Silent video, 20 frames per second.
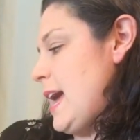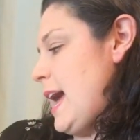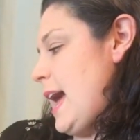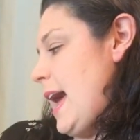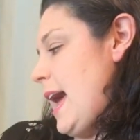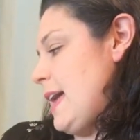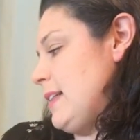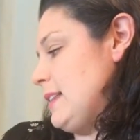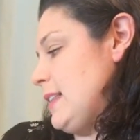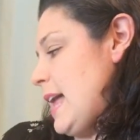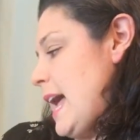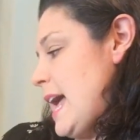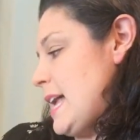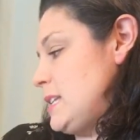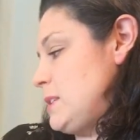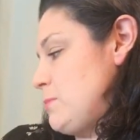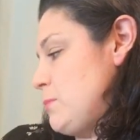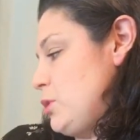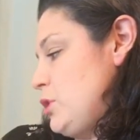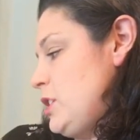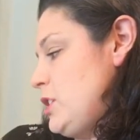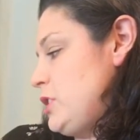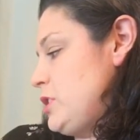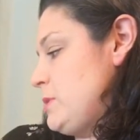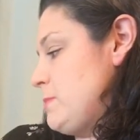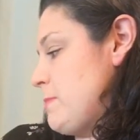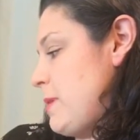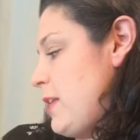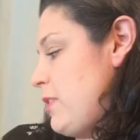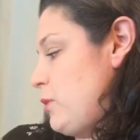At last,
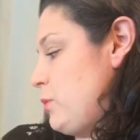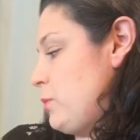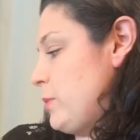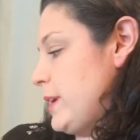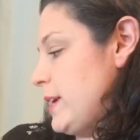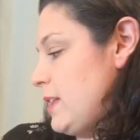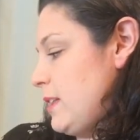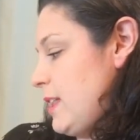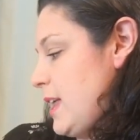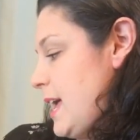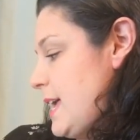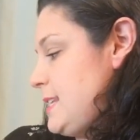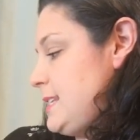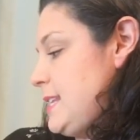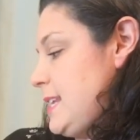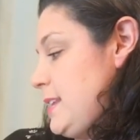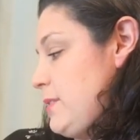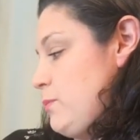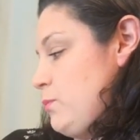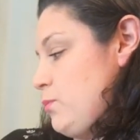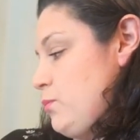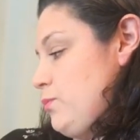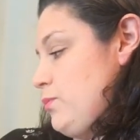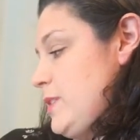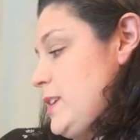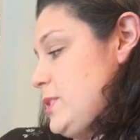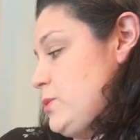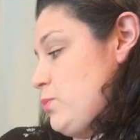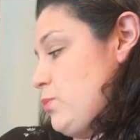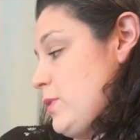Munir's mother realized that
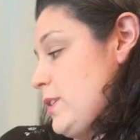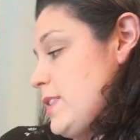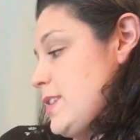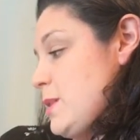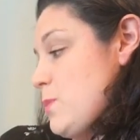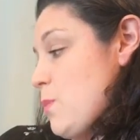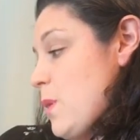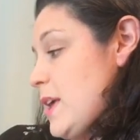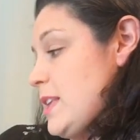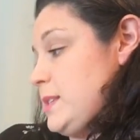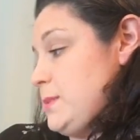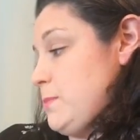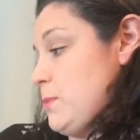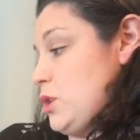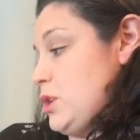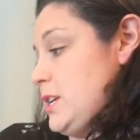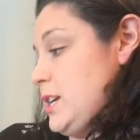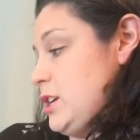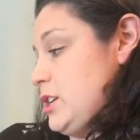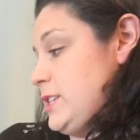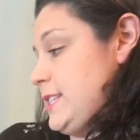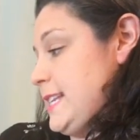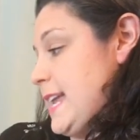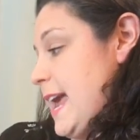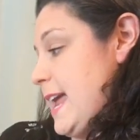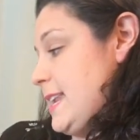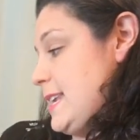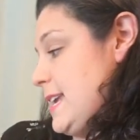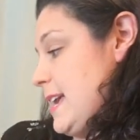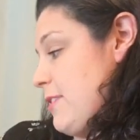this really was Munir
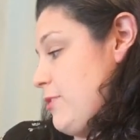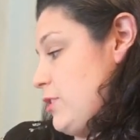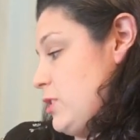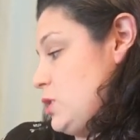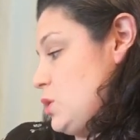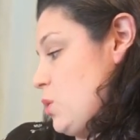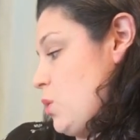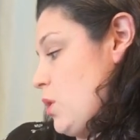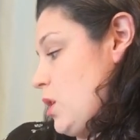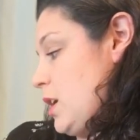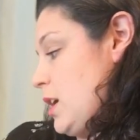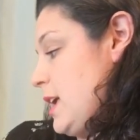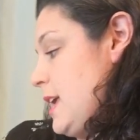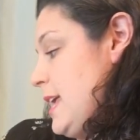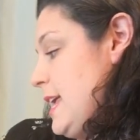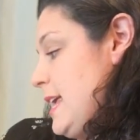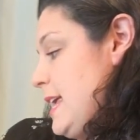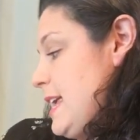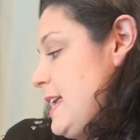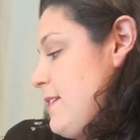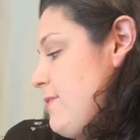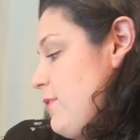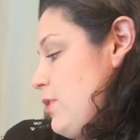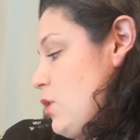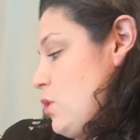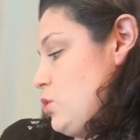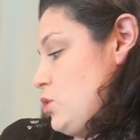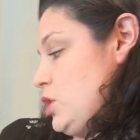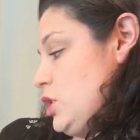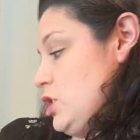standing at the door, even
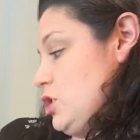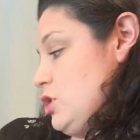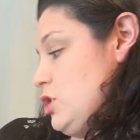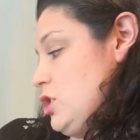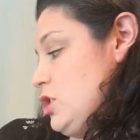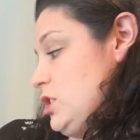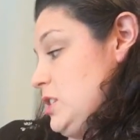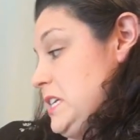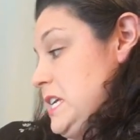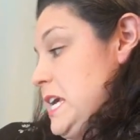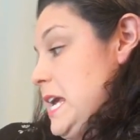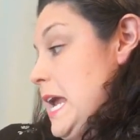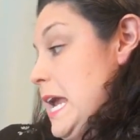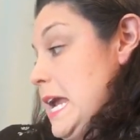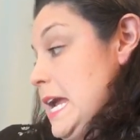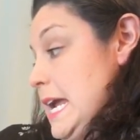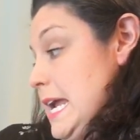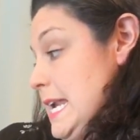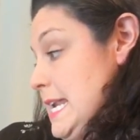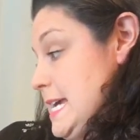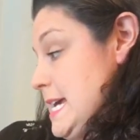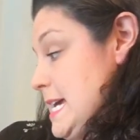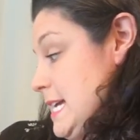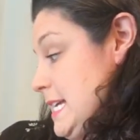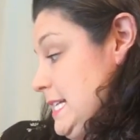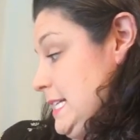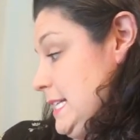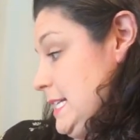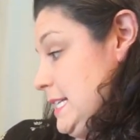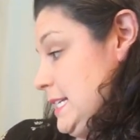though she looked
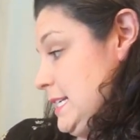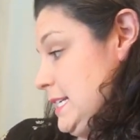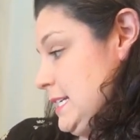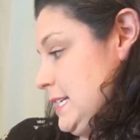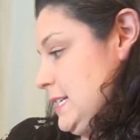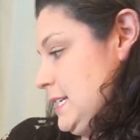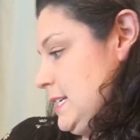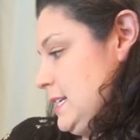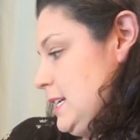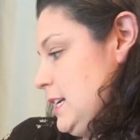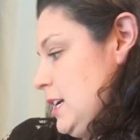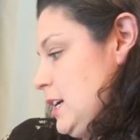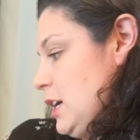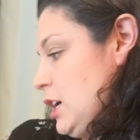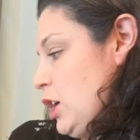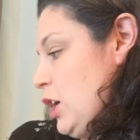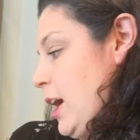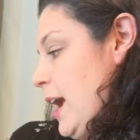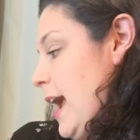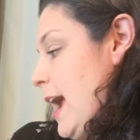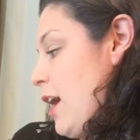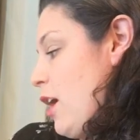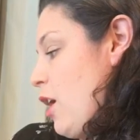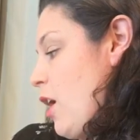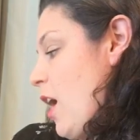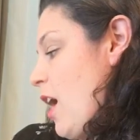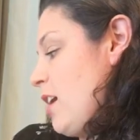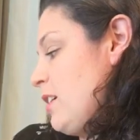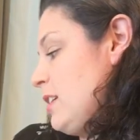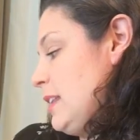hideous. Her hair
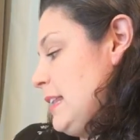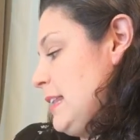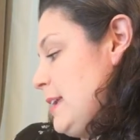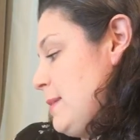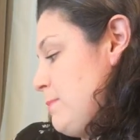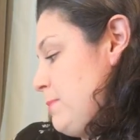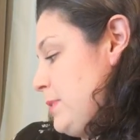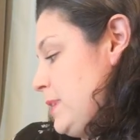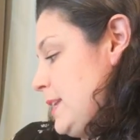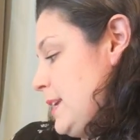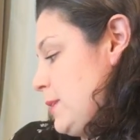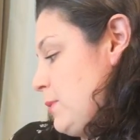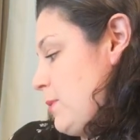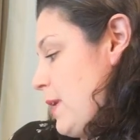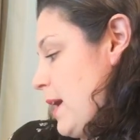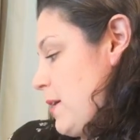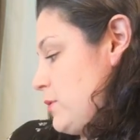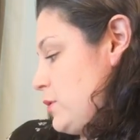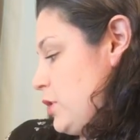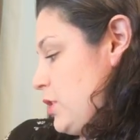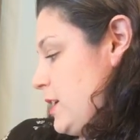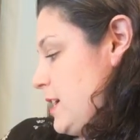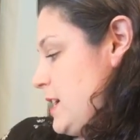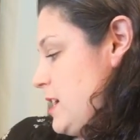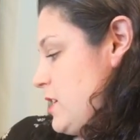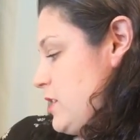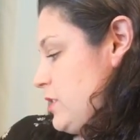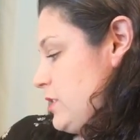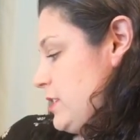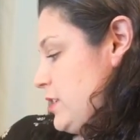hung limply around her
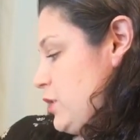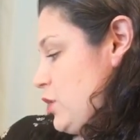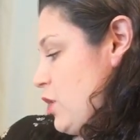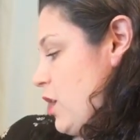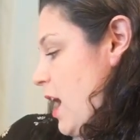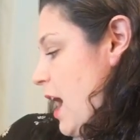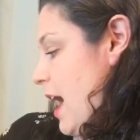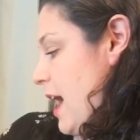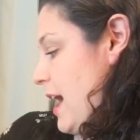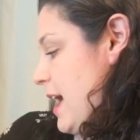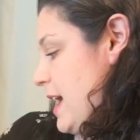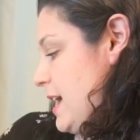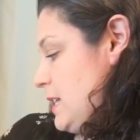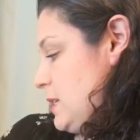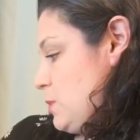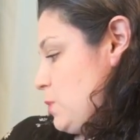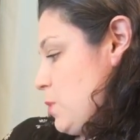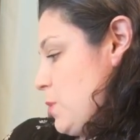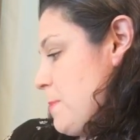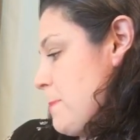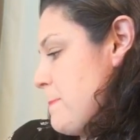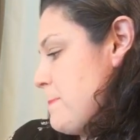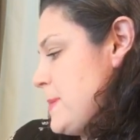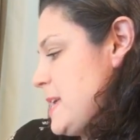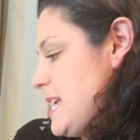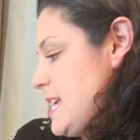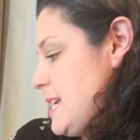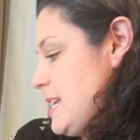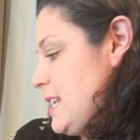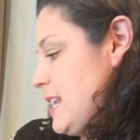ears, and her eyes were
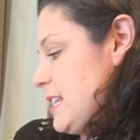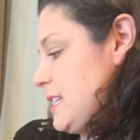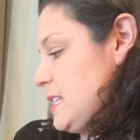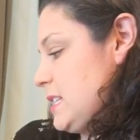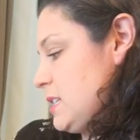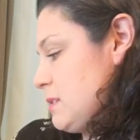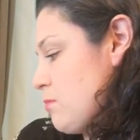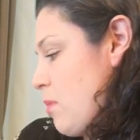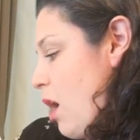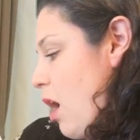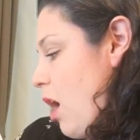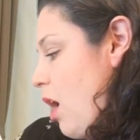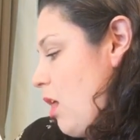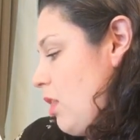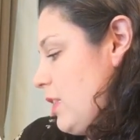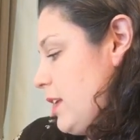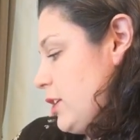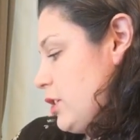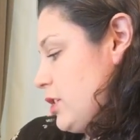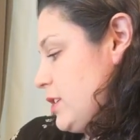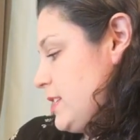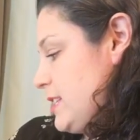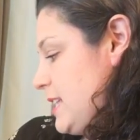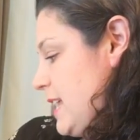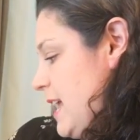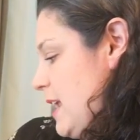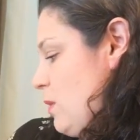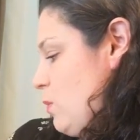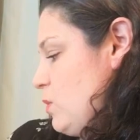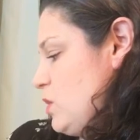mean and small, and her
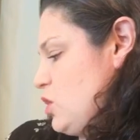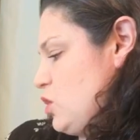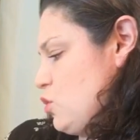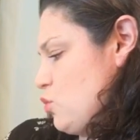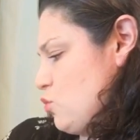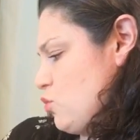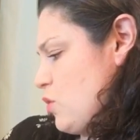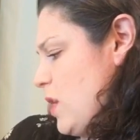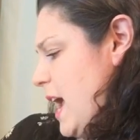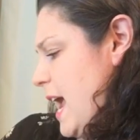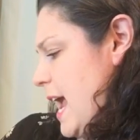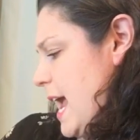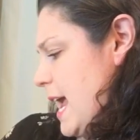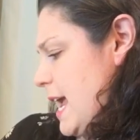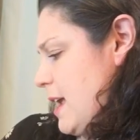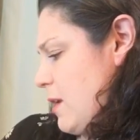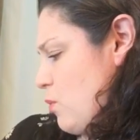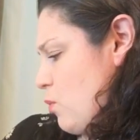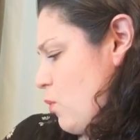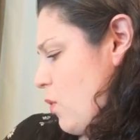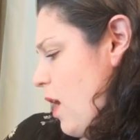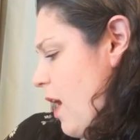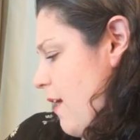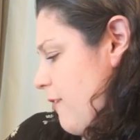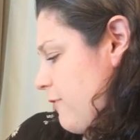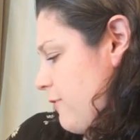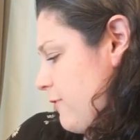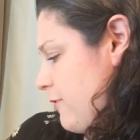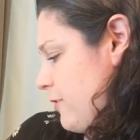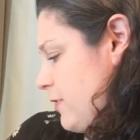skin was gray and
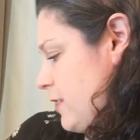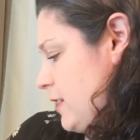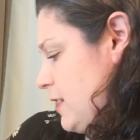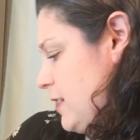rough.